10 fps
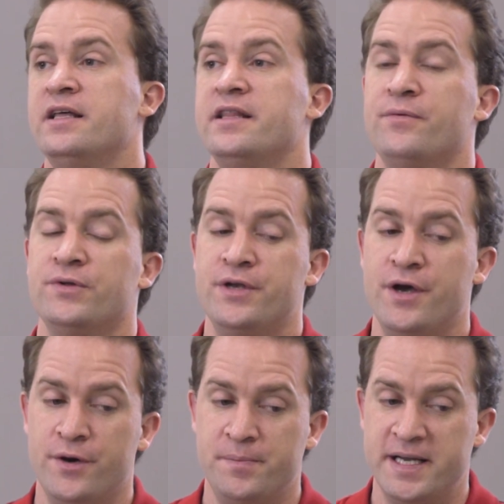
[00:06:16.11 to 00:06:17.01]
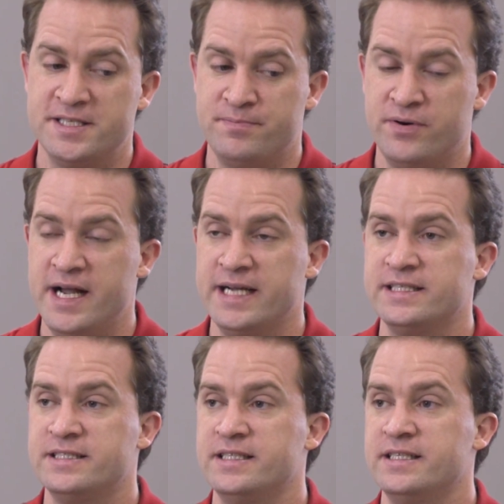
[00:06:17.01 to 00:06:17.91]
They will know best
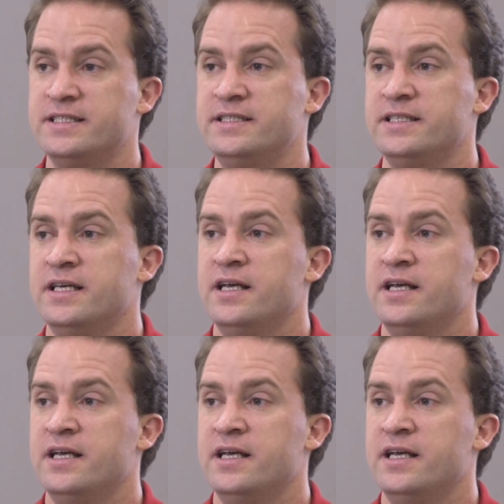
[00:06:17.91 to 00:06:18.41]
practices.